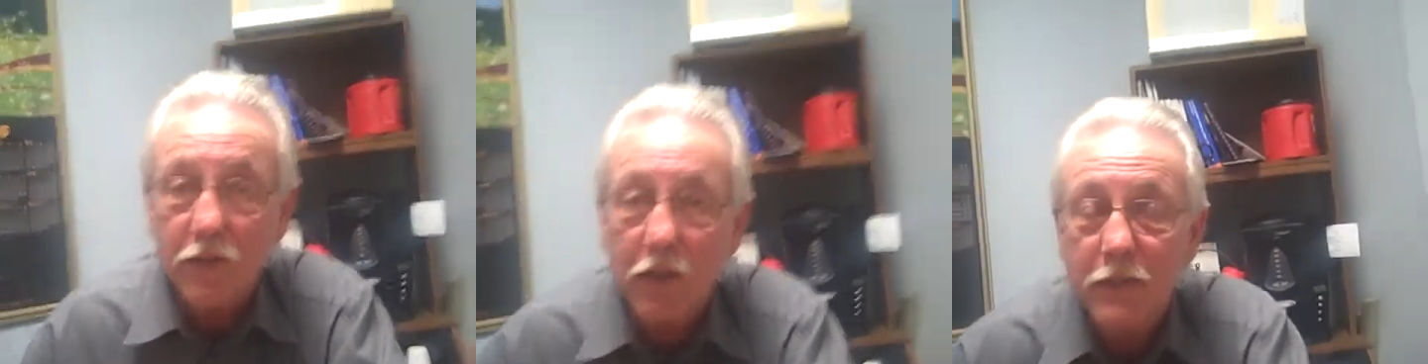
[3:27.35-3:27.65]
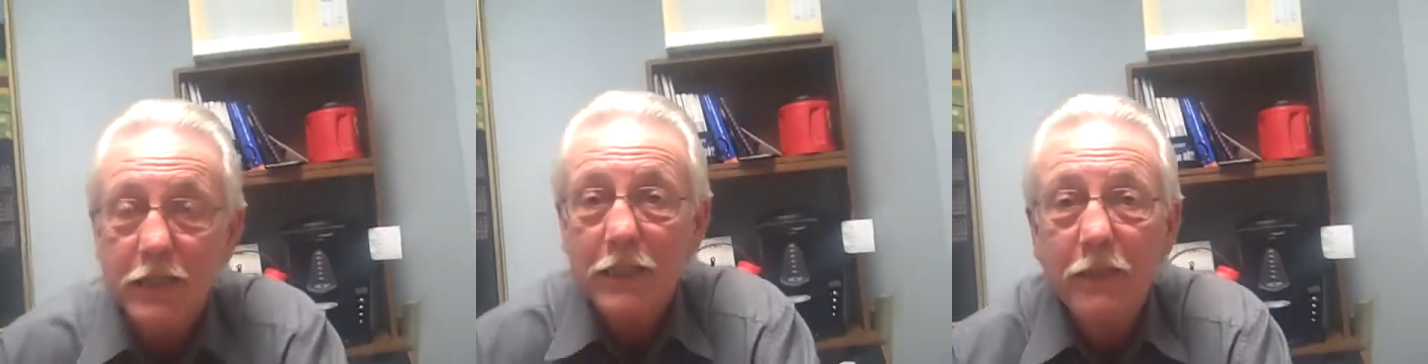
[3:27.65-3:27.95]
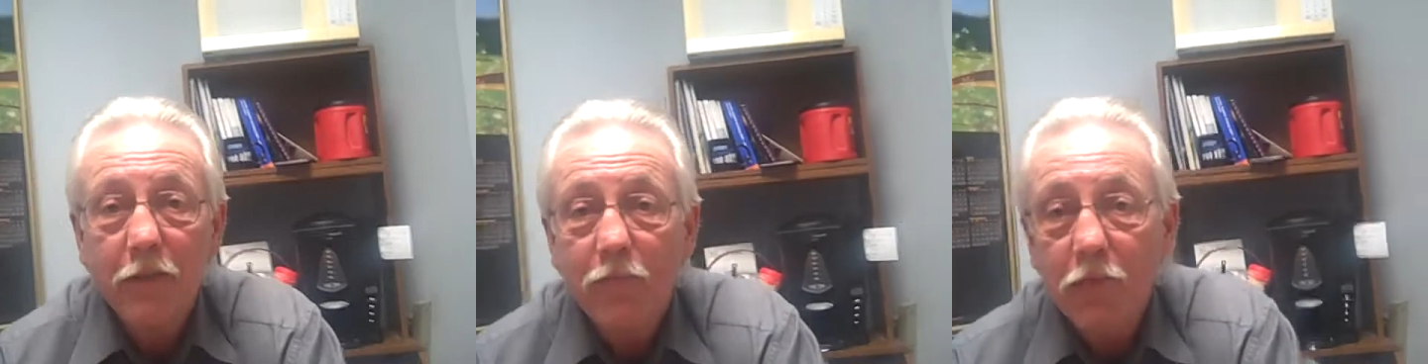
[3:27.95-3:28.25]
So
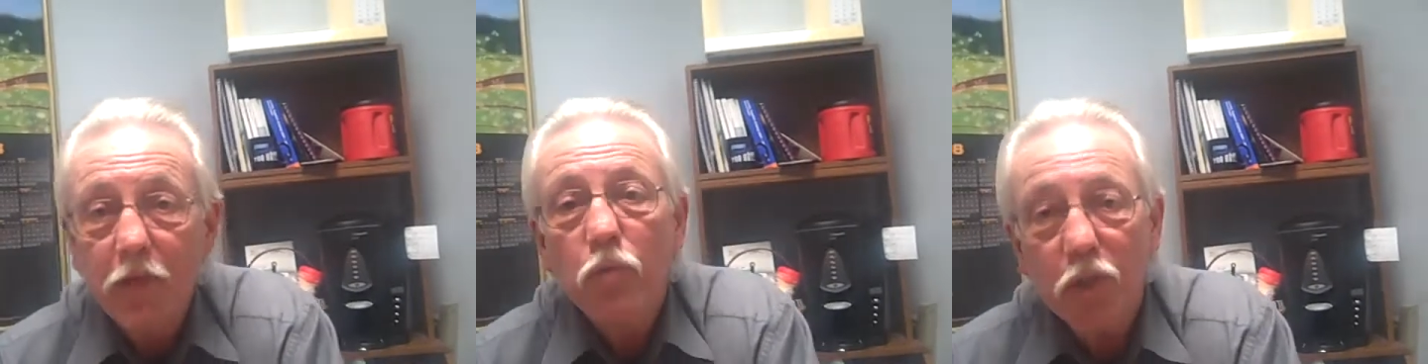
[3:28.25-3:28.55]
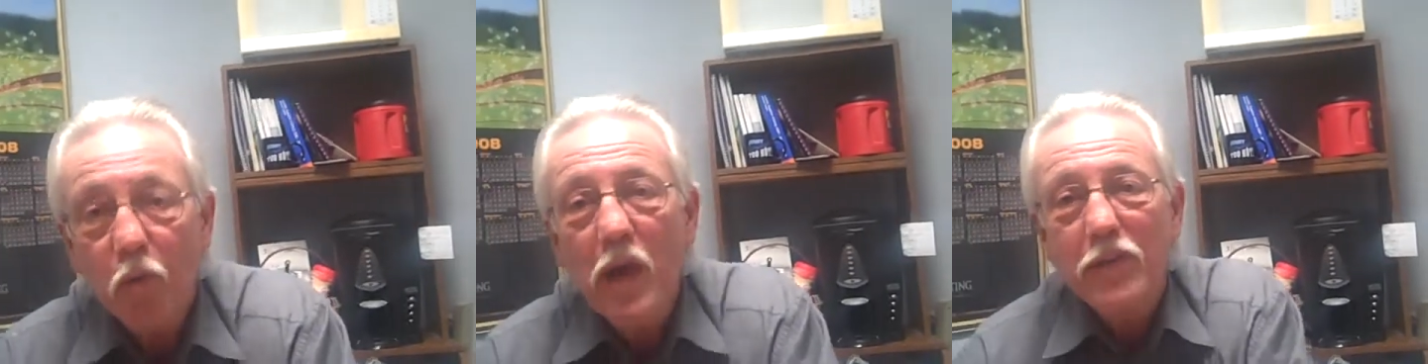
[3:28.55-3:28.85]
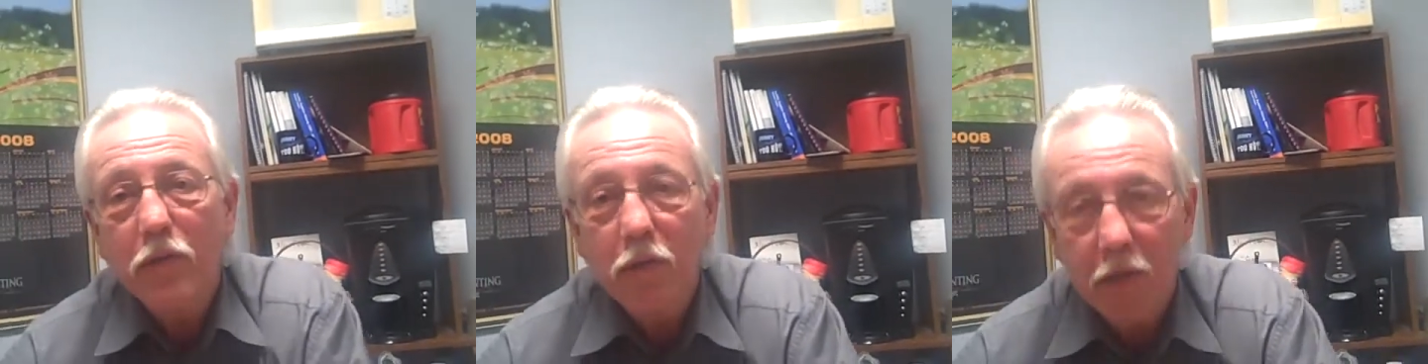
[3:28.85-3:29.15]
you wait,
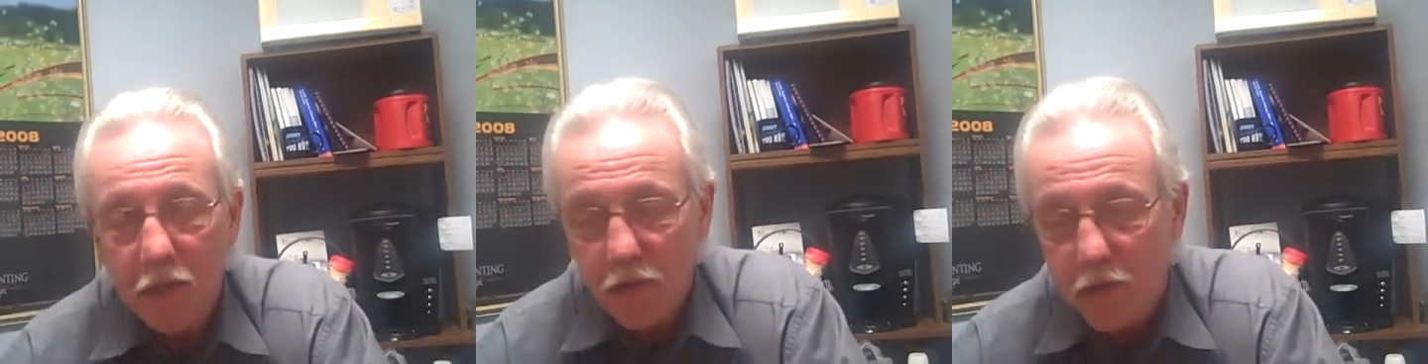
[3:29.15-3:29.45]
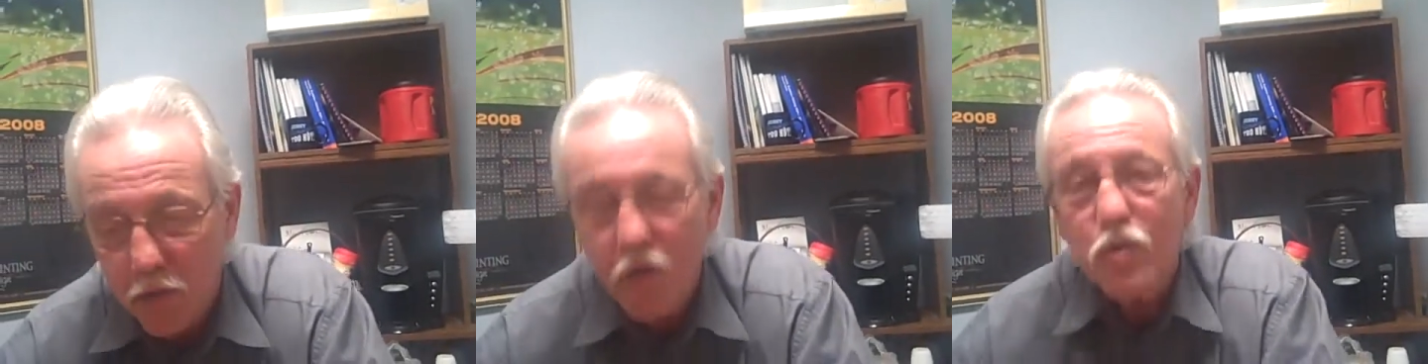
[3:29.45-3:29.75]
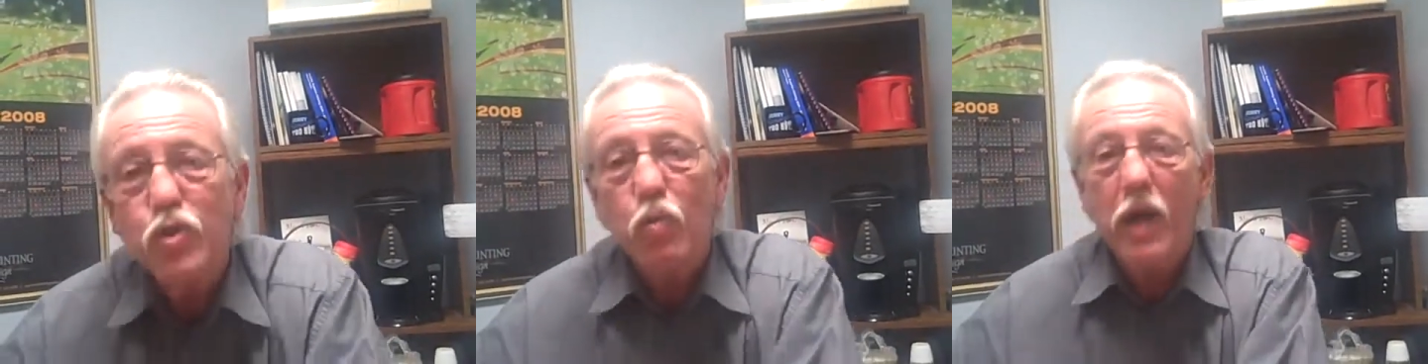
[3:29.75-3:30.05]

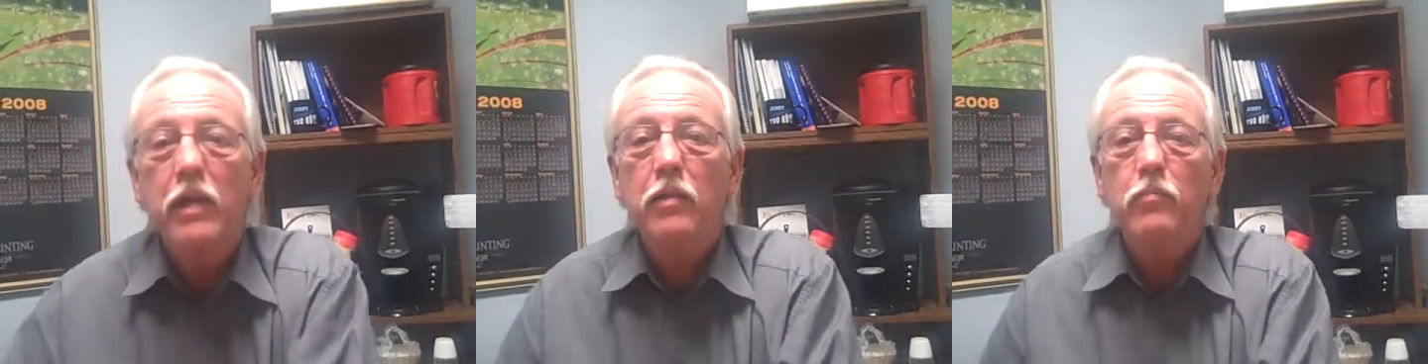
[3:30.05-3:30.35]
you wait,